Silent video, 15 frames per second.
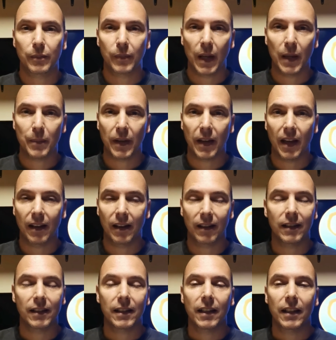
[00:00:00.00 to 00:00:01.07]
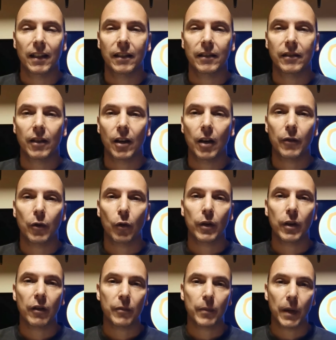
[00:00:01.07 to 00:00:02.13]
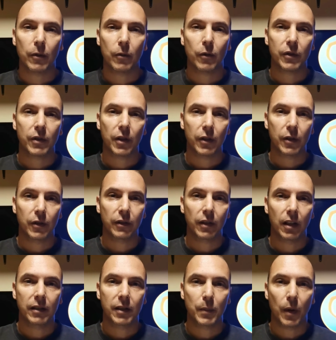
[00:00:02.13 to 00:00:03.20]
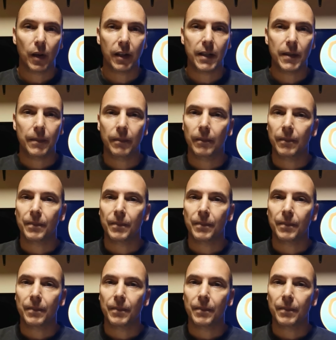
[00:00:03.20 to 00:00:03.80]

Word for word: playing mechanic. The overhauling of my Corsa utility bakkie